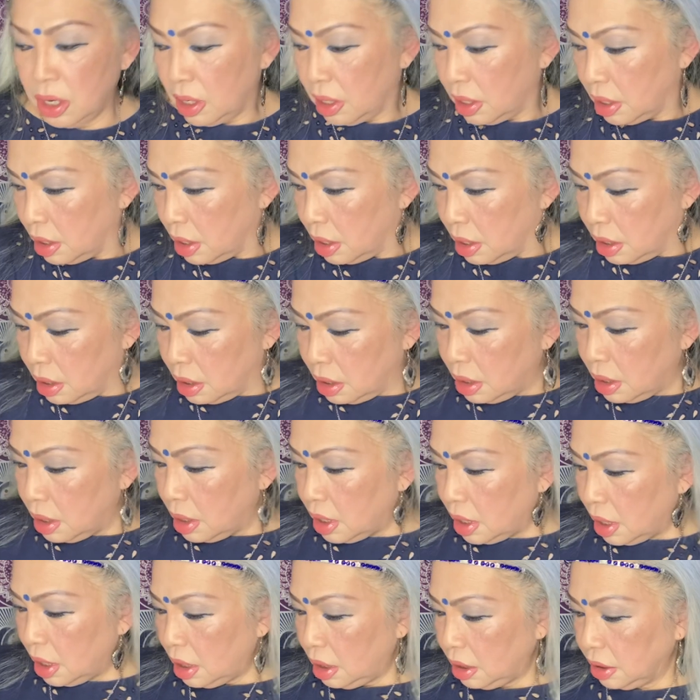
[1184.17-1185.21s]
It
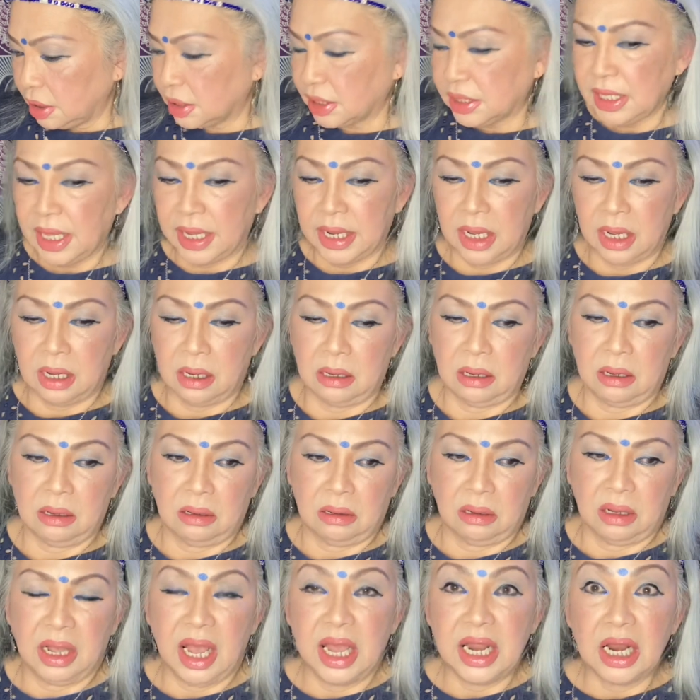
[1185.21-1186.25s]
looks like,
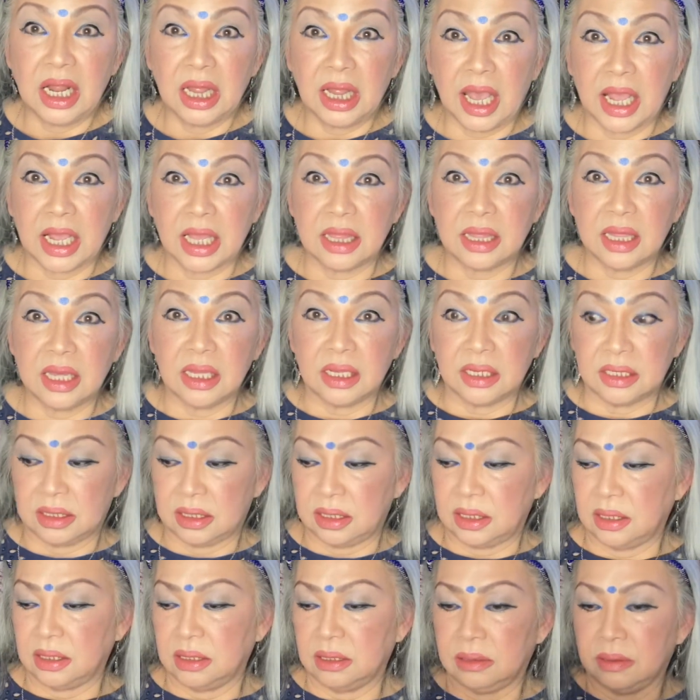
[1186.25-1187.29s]
kind of like
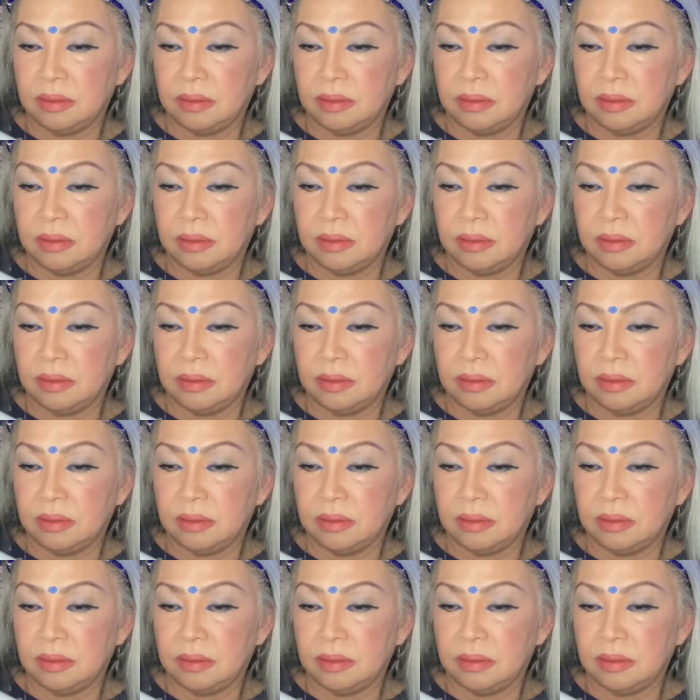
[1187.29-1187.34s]
this.